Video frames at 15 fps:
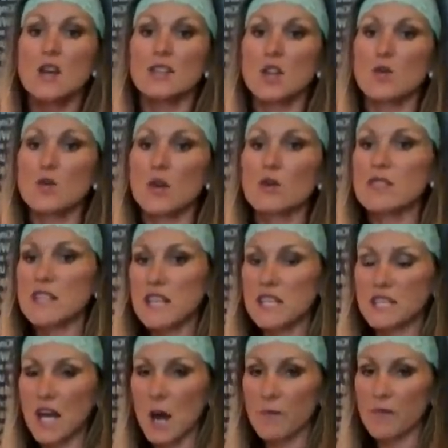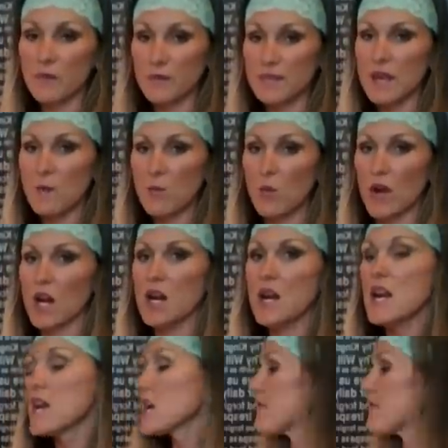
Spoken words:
So those need to come from somewhere.